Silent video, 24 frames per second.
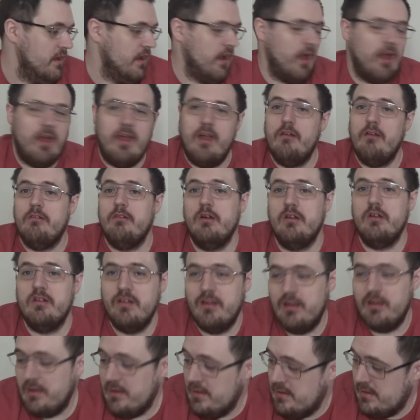I uh, just
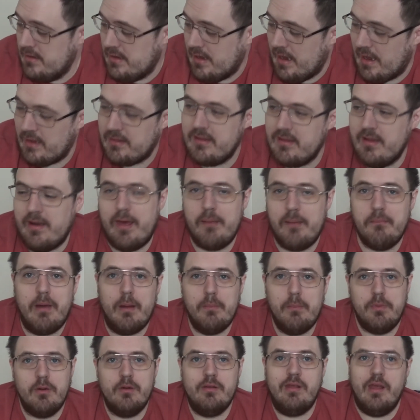had to let my
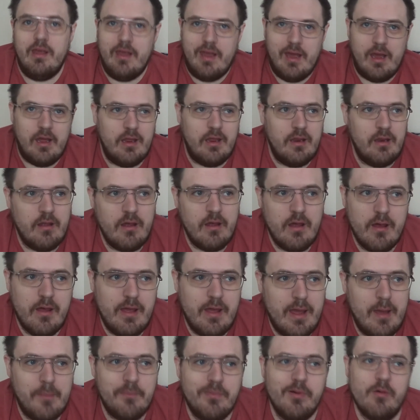pussy cat uh,
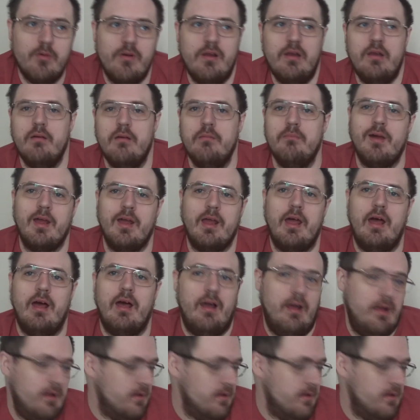airport in, my cat,